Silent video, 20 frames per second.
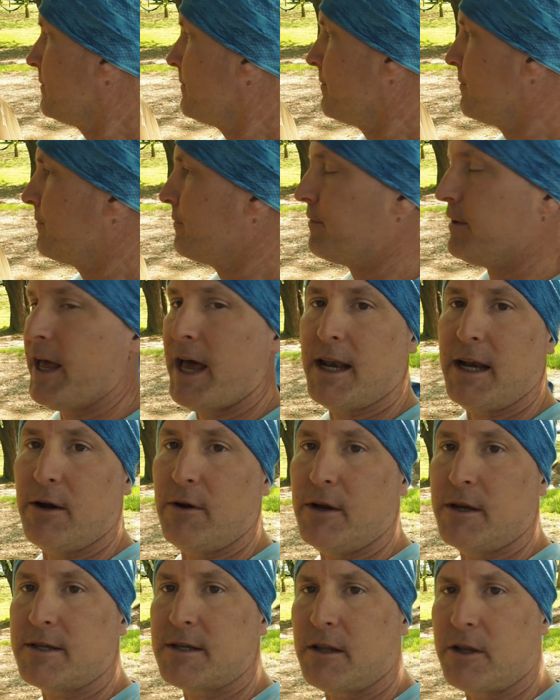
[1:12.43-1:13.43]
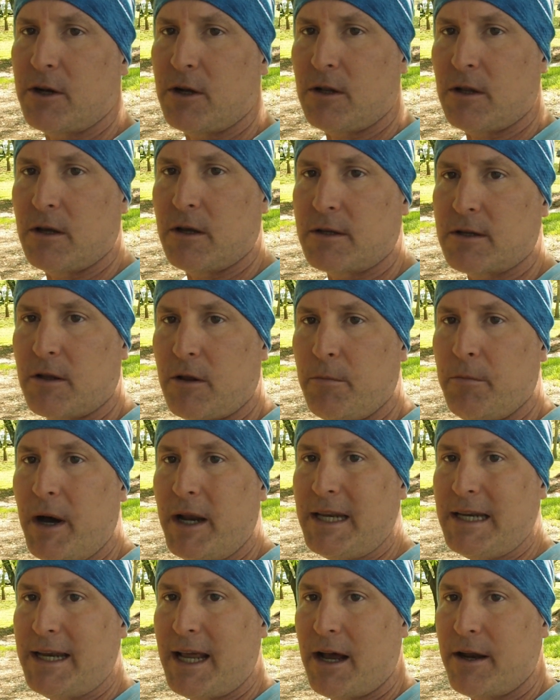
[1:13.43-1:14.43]
flat area. It's a little
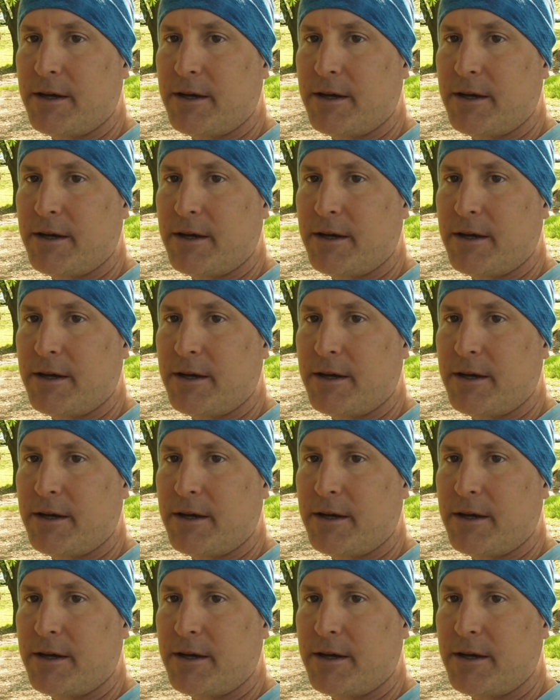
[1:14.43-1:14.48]
muddy down